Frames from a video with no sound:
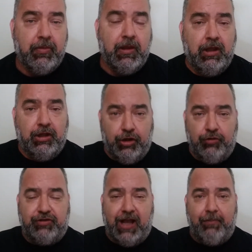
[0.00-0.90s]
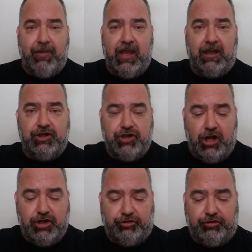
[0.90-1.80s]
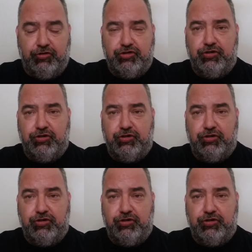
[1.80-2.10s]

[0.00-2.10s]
you stopped being a judge as soon as you